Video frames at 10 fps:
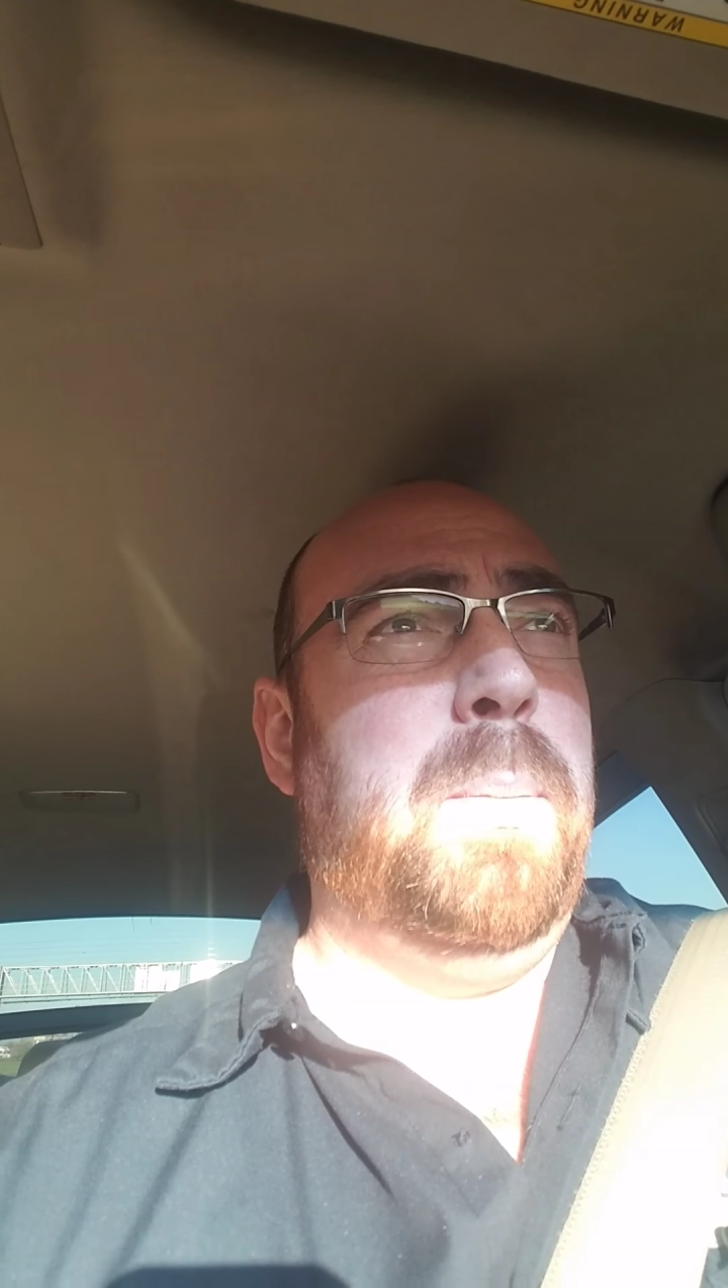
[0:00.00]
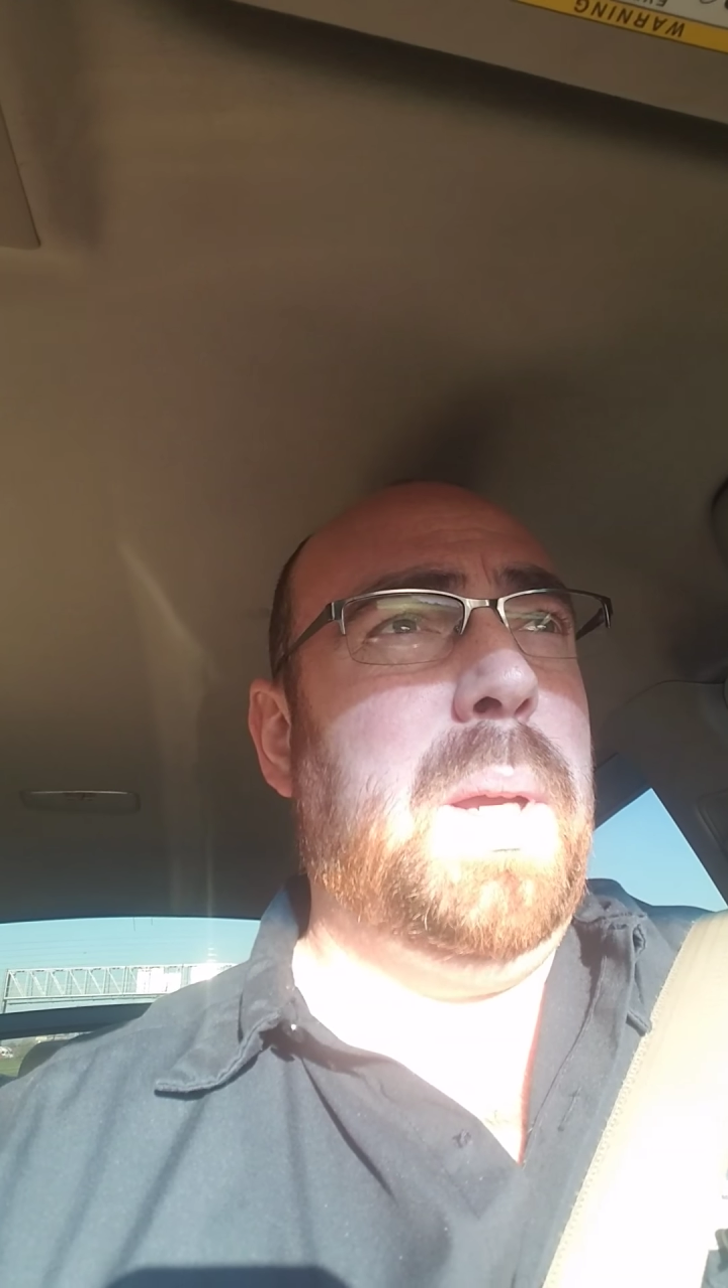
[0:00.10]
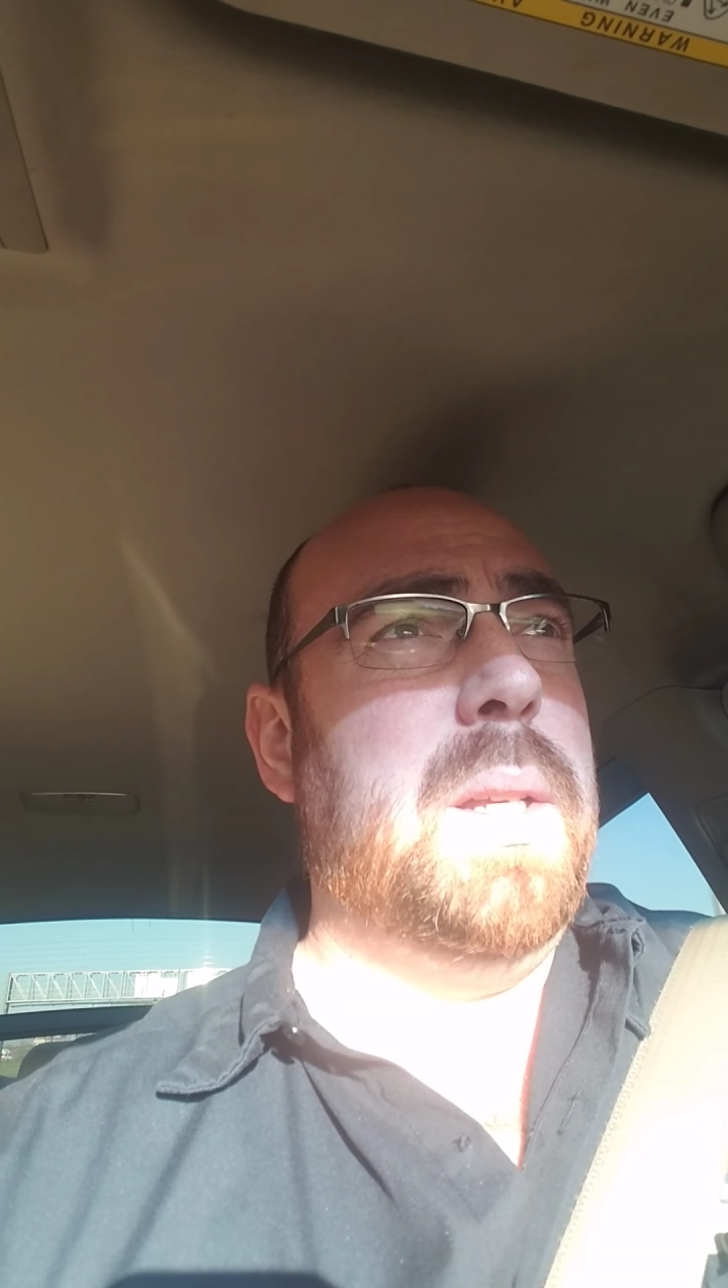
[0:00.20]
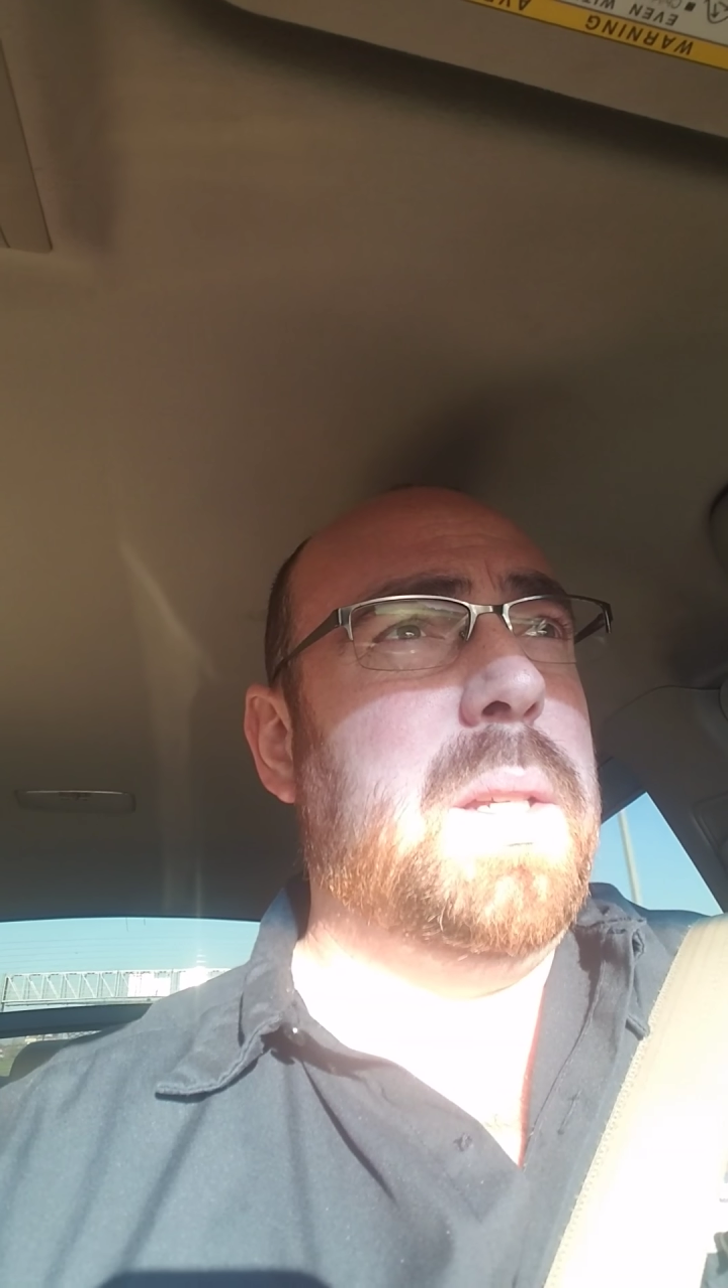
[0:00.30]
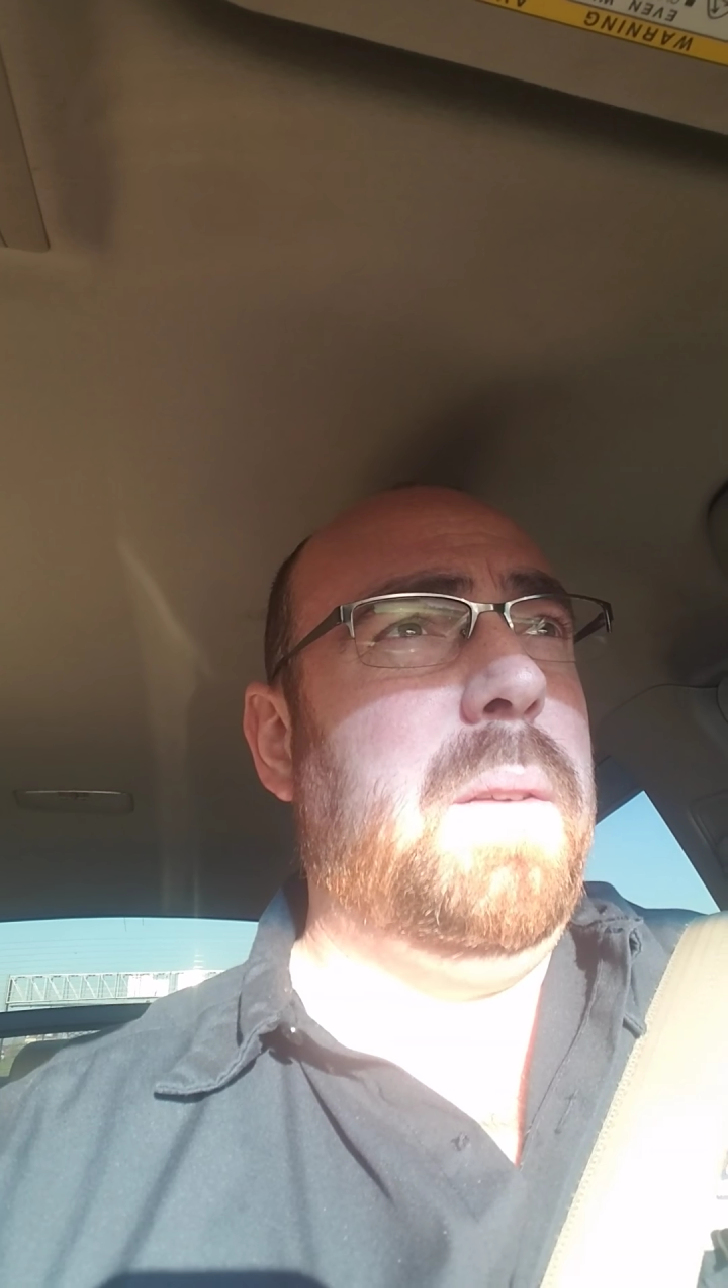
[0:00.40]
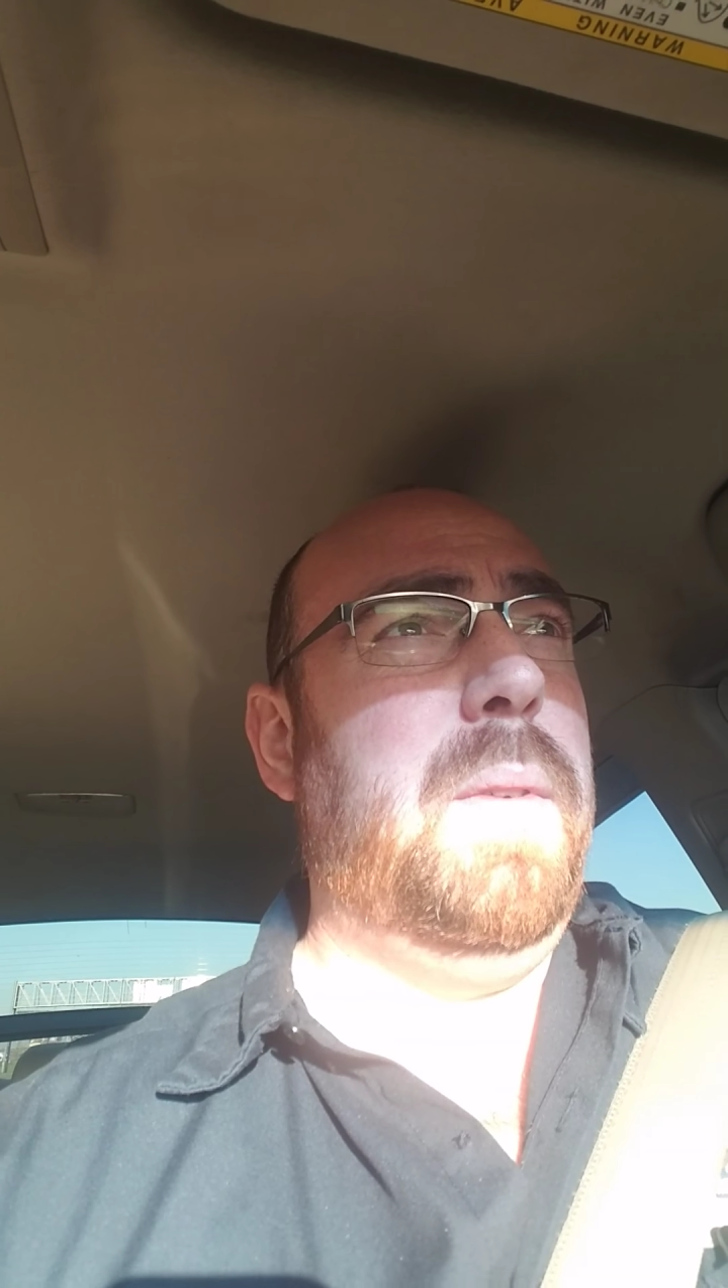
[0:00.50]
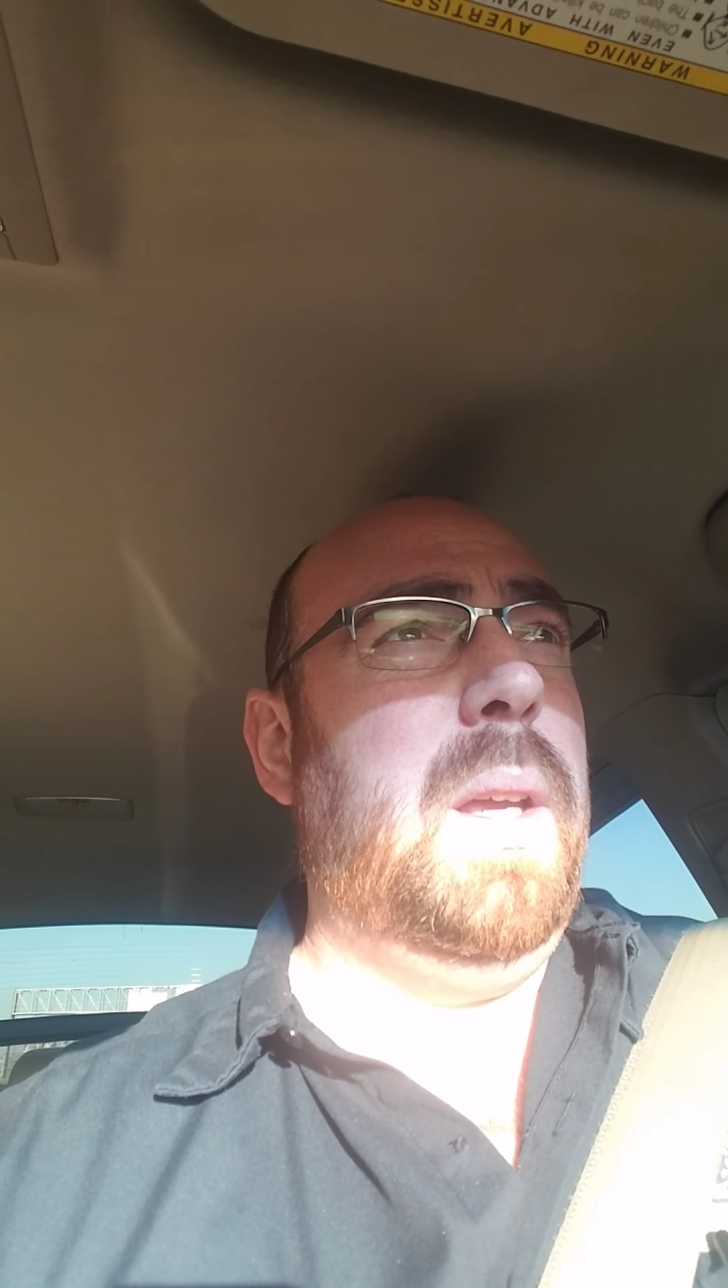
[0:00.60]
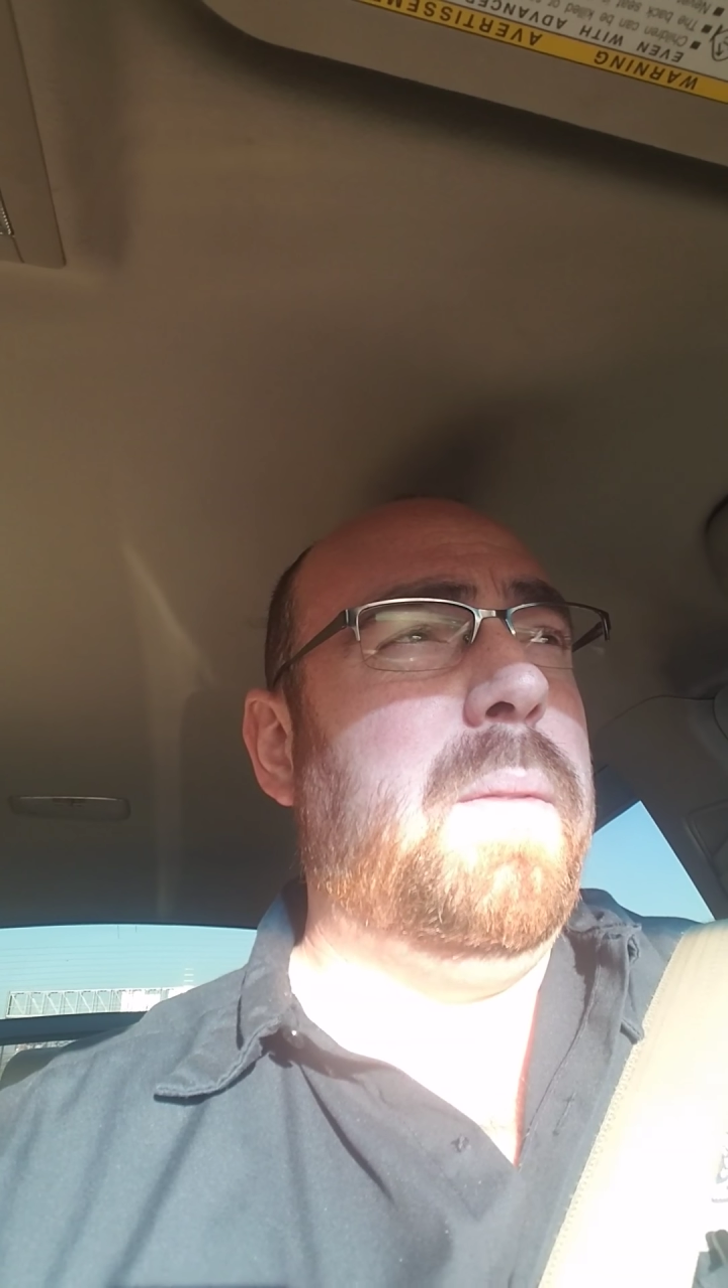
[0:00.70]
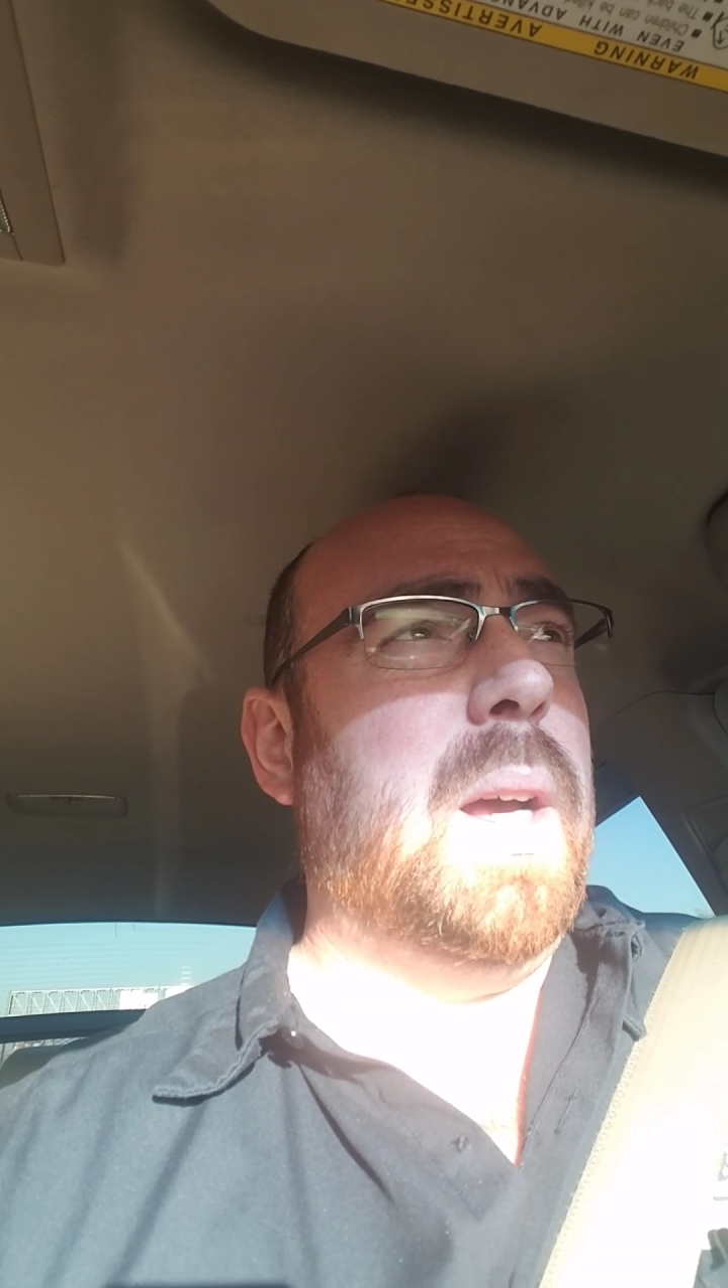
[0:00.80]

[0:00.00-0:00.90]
PCV